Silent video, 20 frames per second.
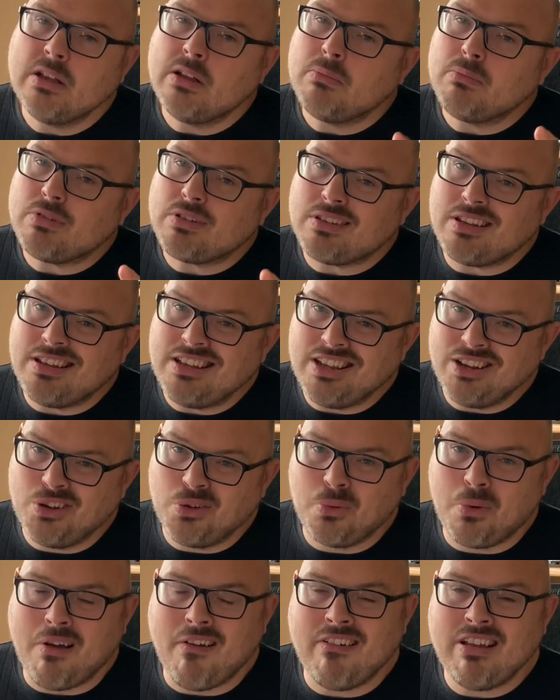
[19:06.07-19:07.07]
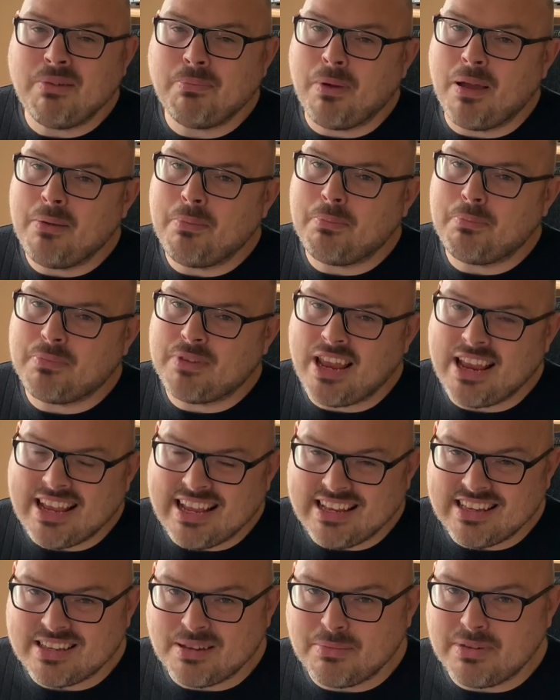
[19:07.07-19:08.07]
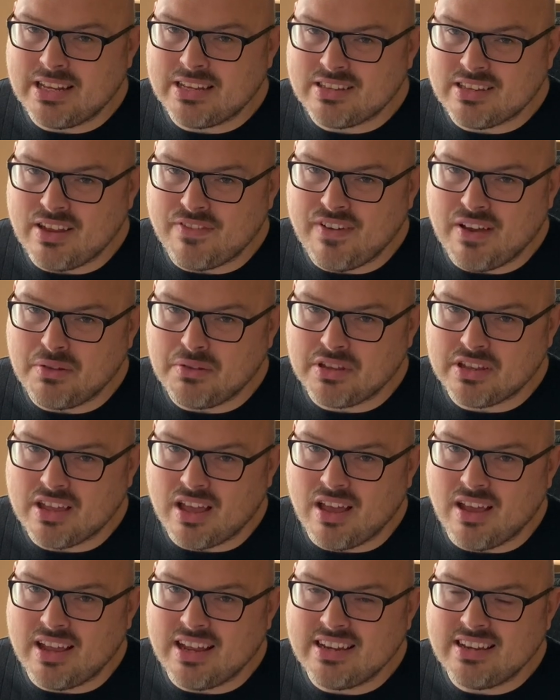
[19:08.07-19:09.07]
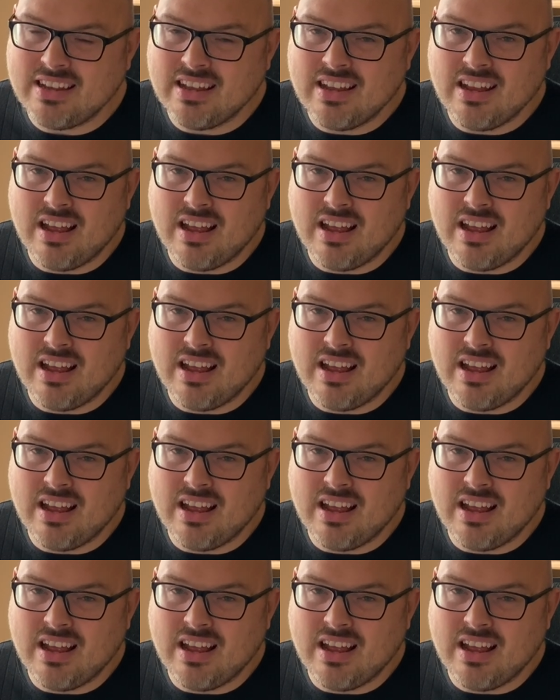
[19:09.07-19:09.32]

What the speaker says: Just a little worried by taking some of that stuff out of the guide.